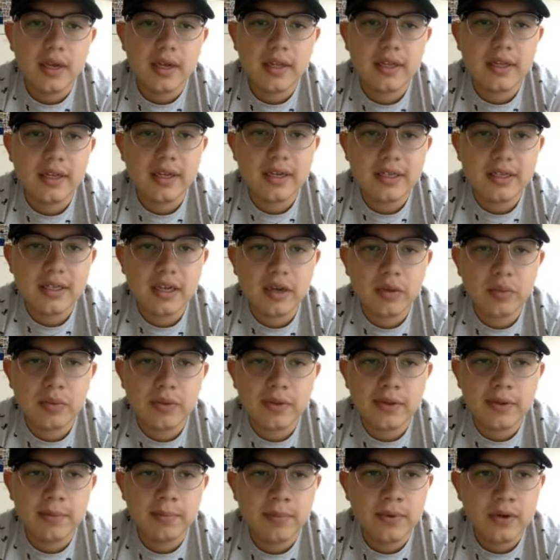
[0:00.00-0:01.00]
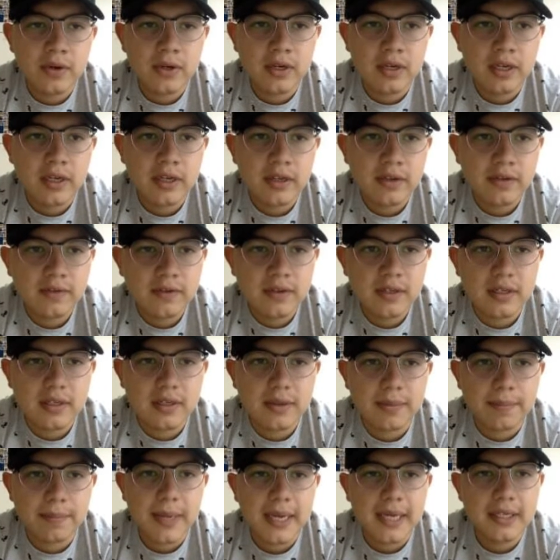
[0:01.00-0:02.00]
And the example the book gives
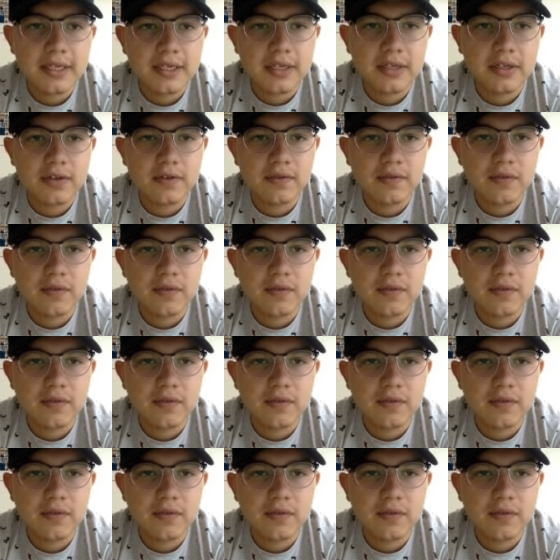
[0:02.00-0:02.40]
is a passage